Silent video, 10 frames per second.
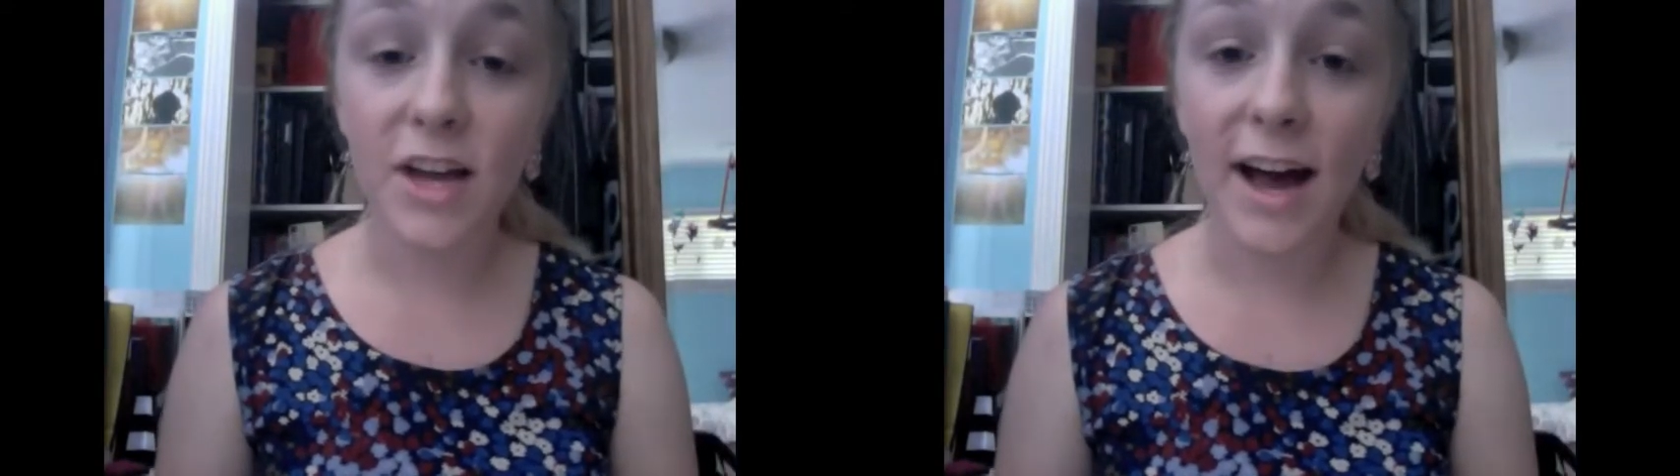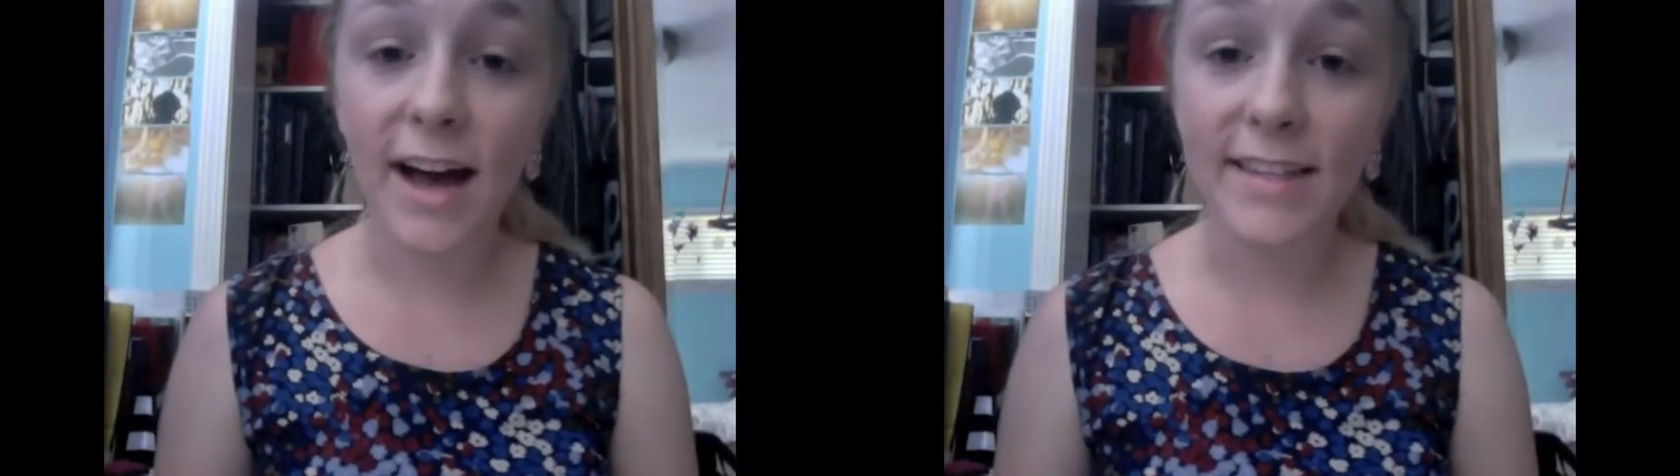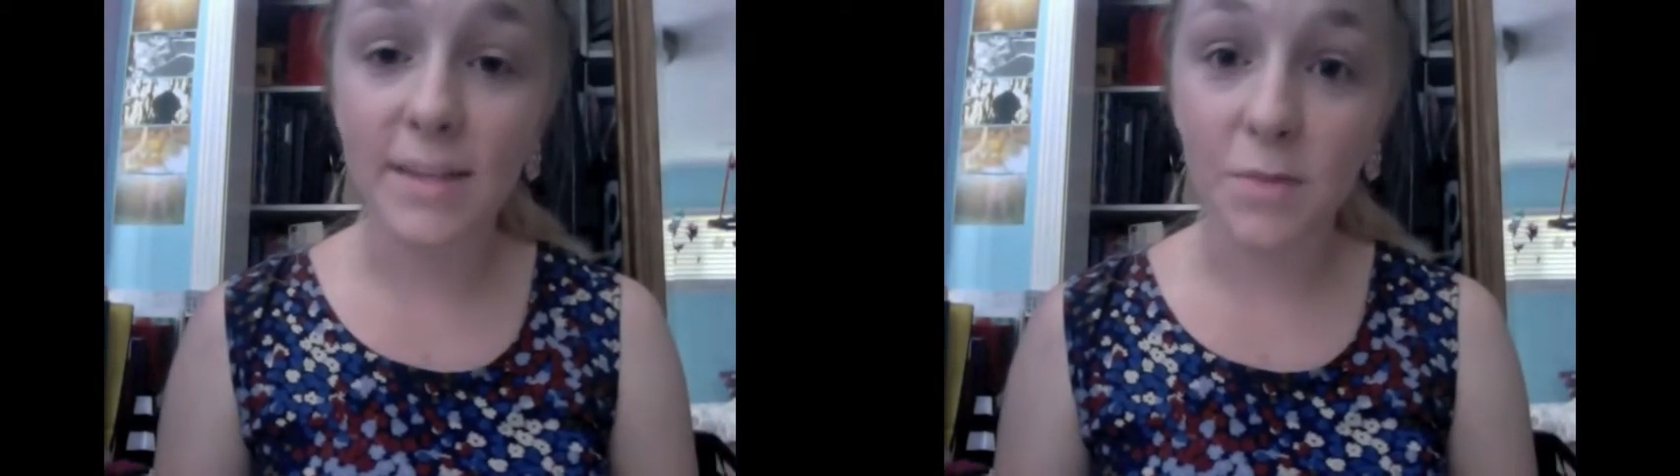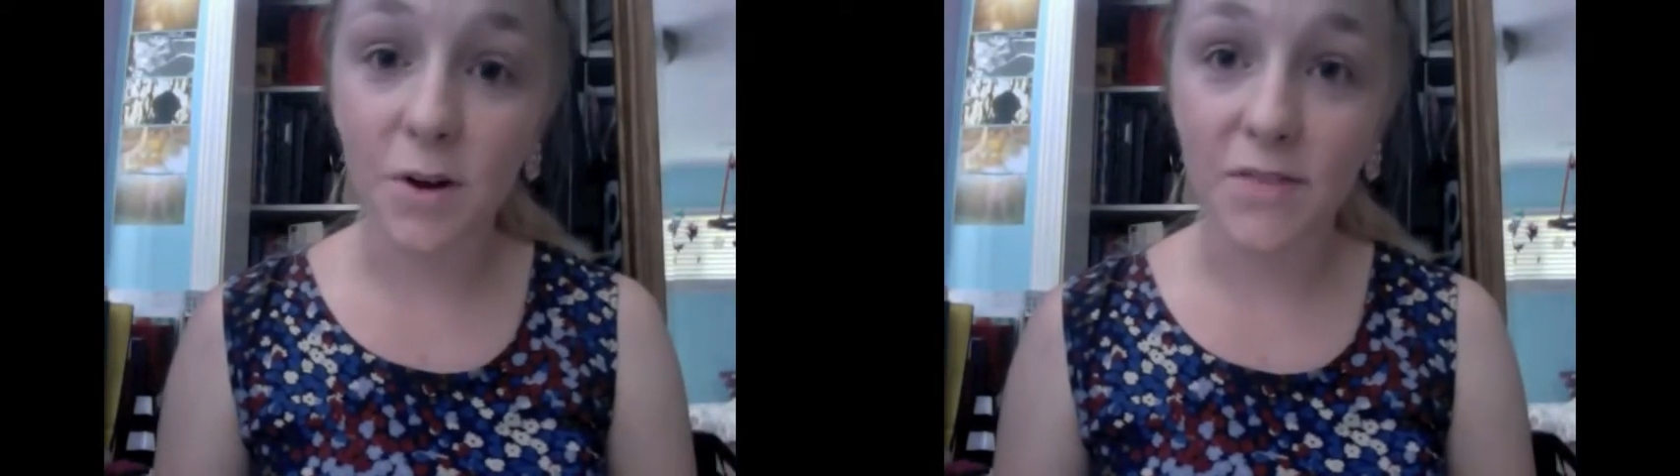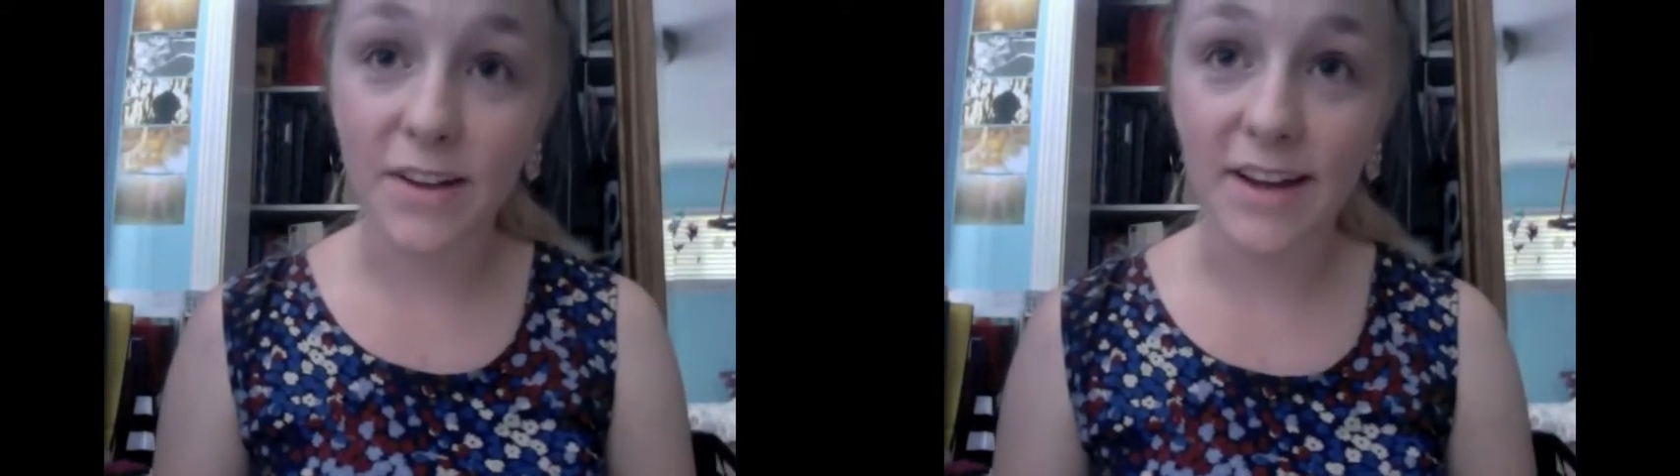has
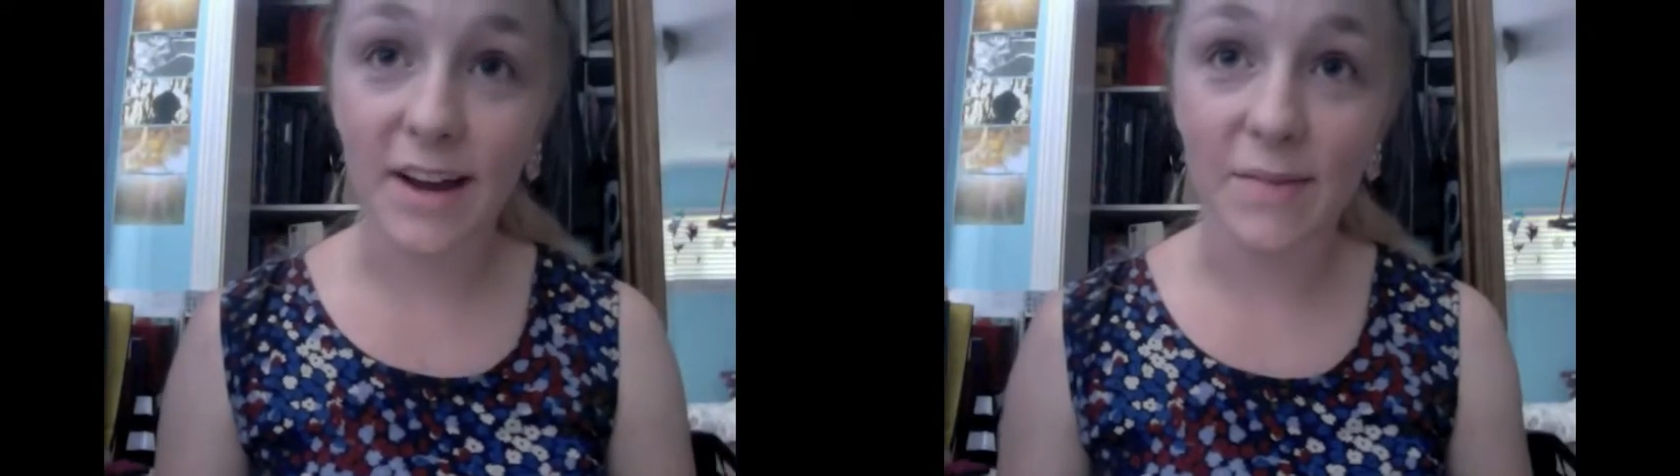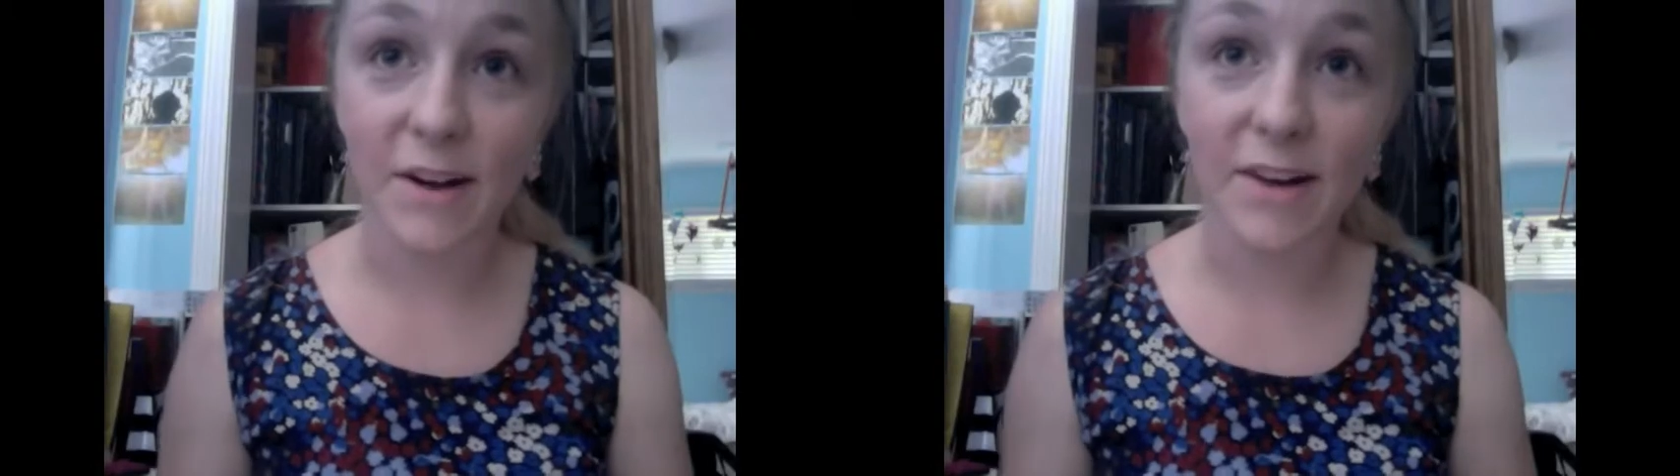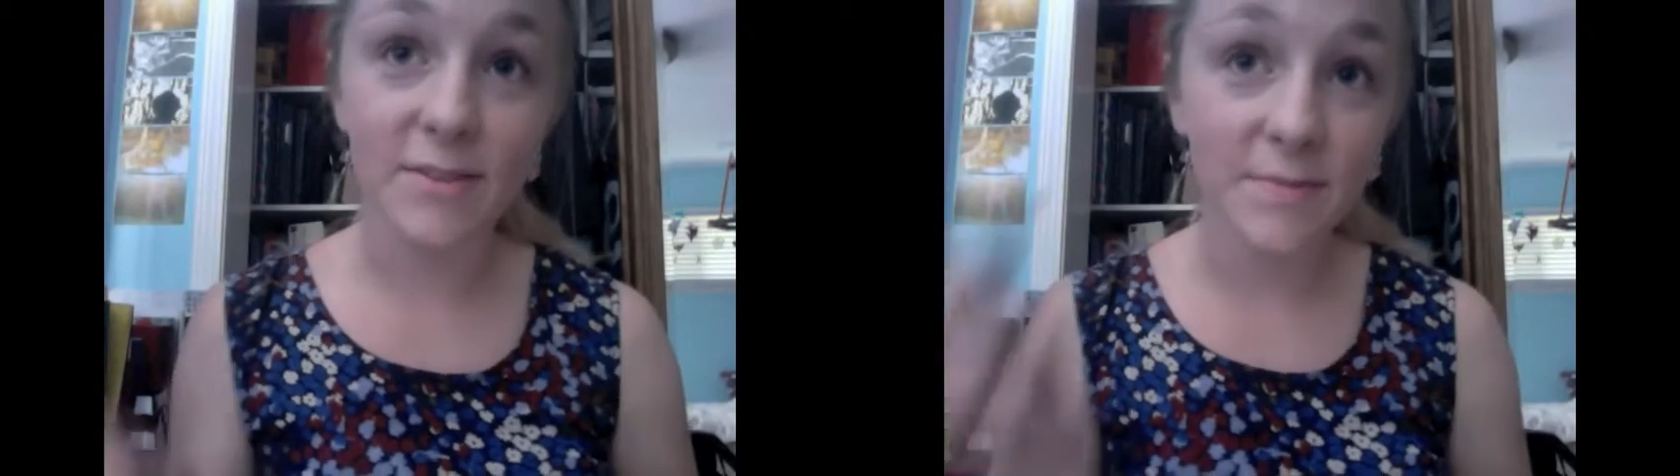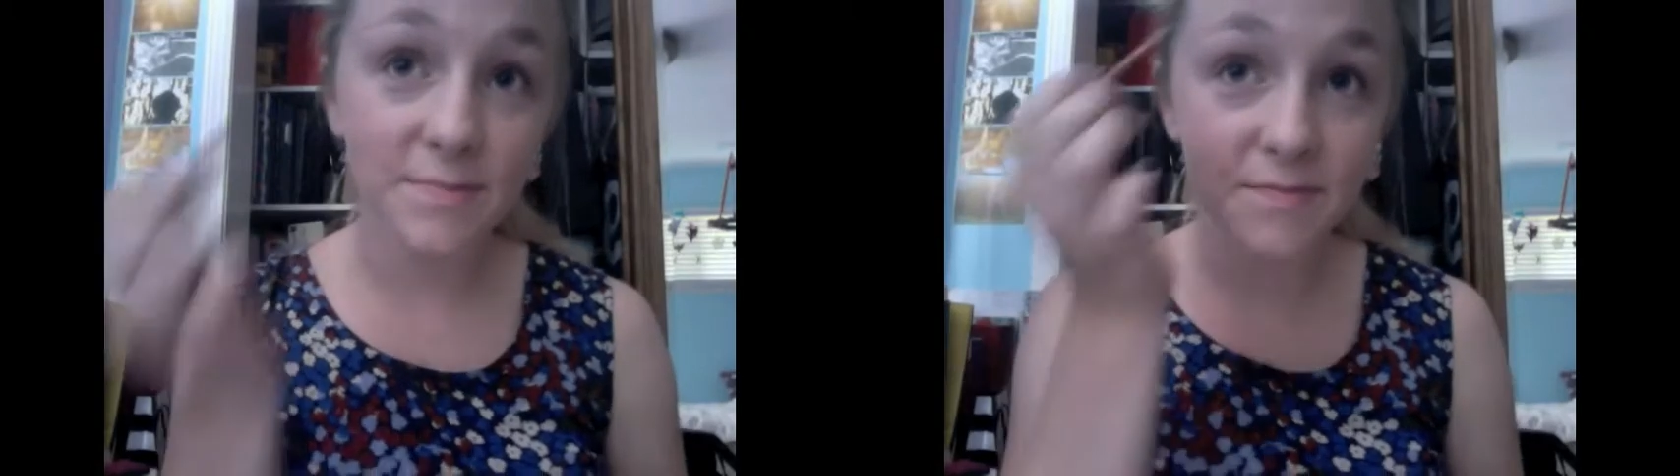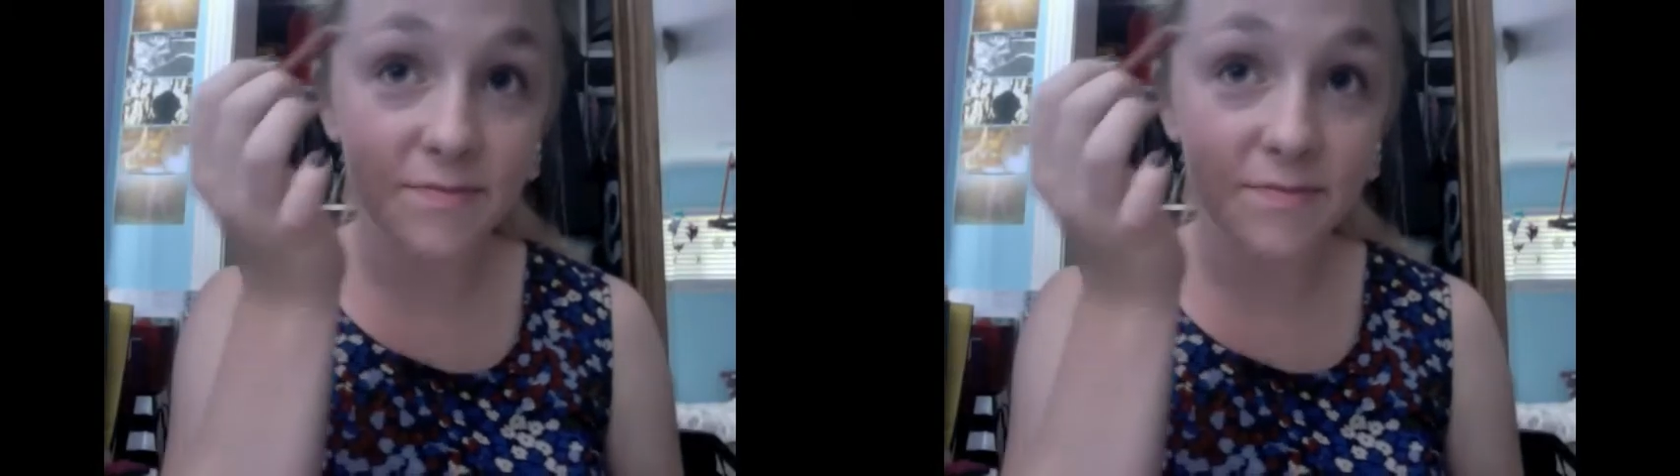perfect eyebrows.